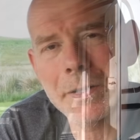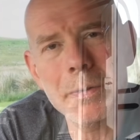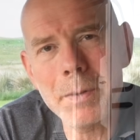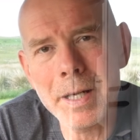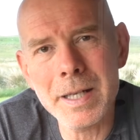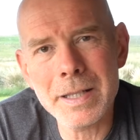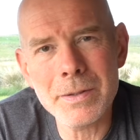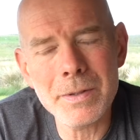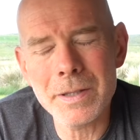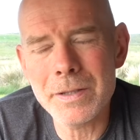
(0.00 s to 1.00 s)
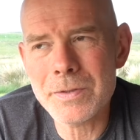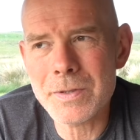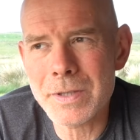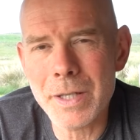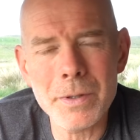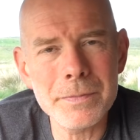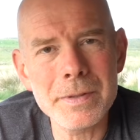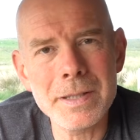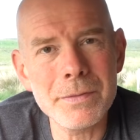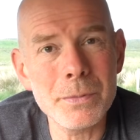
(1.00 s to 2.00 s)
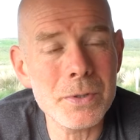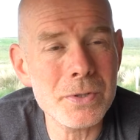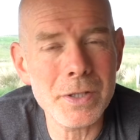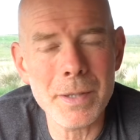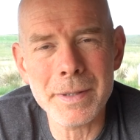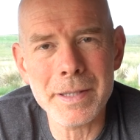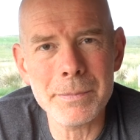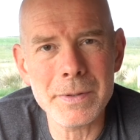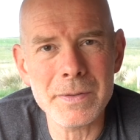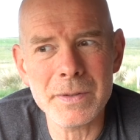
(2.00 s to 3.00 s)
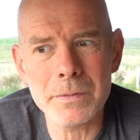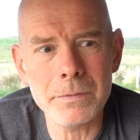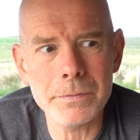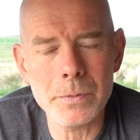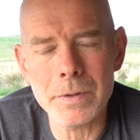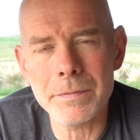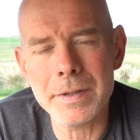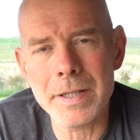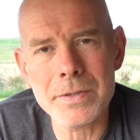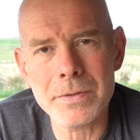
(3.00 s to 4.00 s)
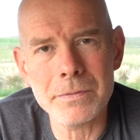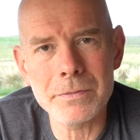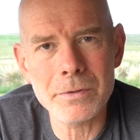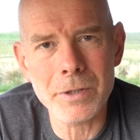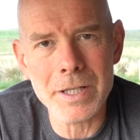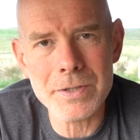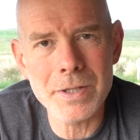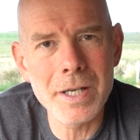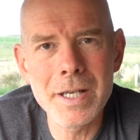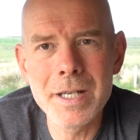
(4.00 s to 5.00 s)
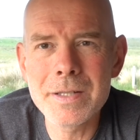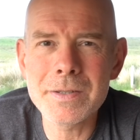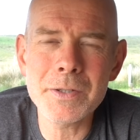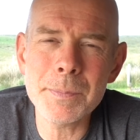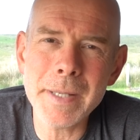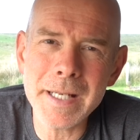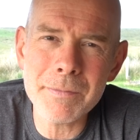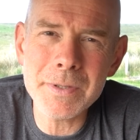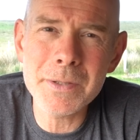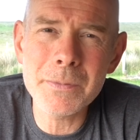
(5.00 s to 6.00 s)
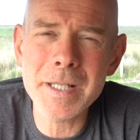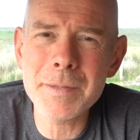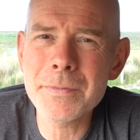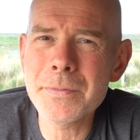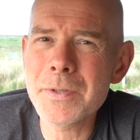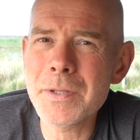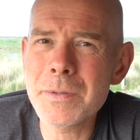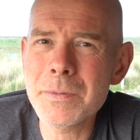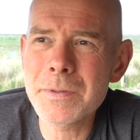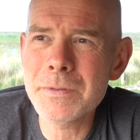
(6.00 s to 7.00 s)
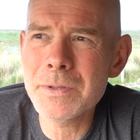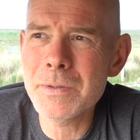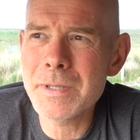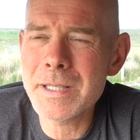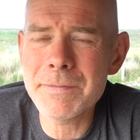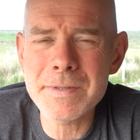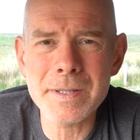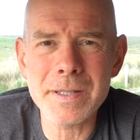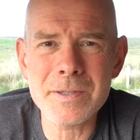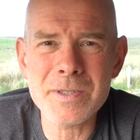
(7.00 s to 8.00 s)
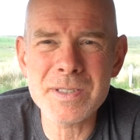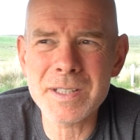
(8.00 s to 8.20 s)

away. You can't just go off and leave the washing up out because it'll fall off the edge and crash. So you've got to pack everything away before you leave site, just to